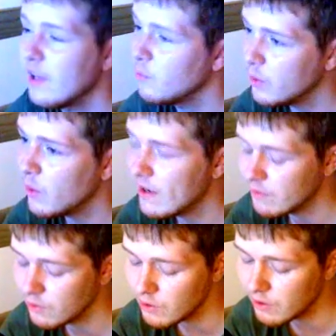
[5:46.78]
and we will
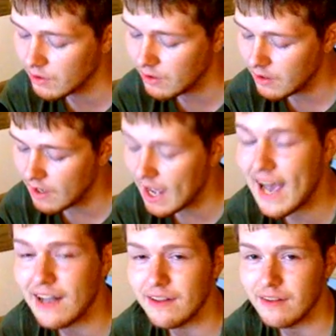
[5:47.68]
have a look
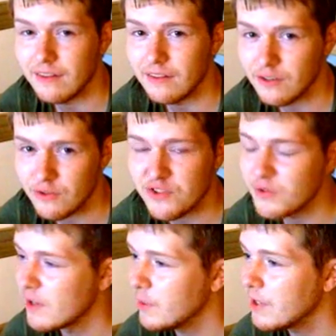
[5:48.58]
at the
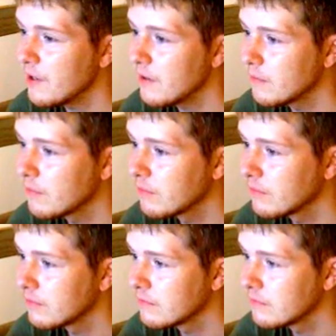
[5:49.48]
crystals that we got.
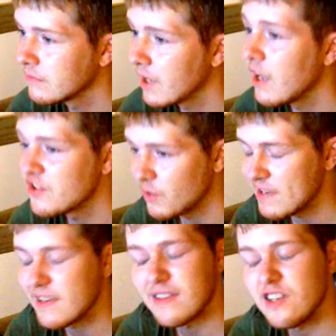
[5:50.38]
So
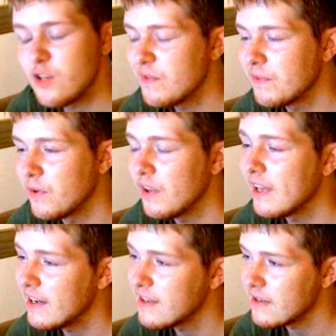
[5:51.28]
as I said to you before,
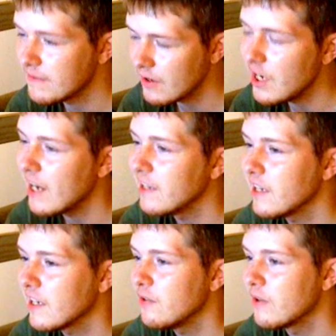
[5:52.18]
that is a very
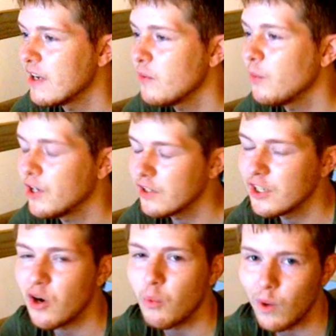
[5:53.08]
unlucky run. We
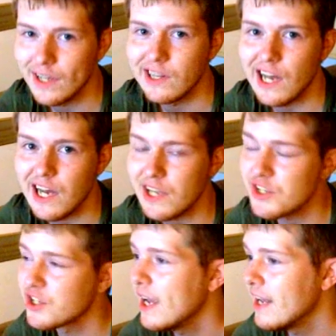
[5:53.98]
only got one
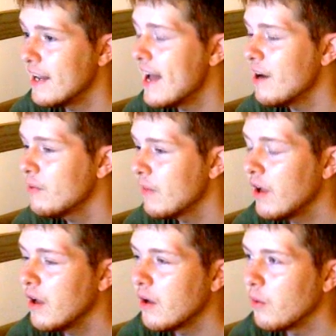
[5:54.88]
large. Now,
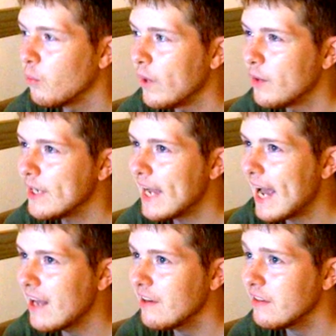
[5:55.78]
when we
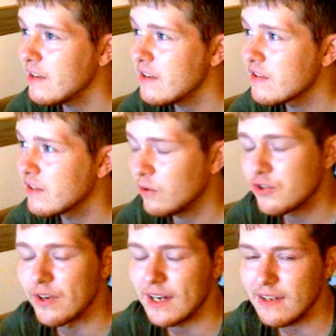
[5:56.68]
add the soul
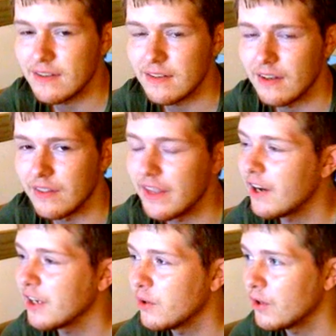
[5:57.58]
traits that
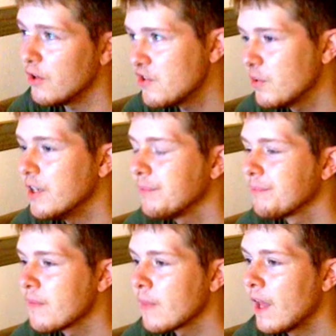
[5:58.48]
I got onto it,
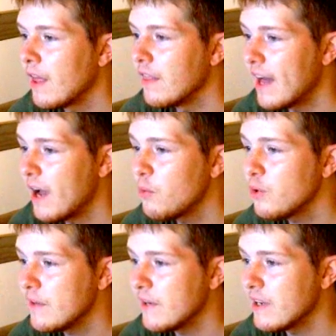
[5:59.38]
that will give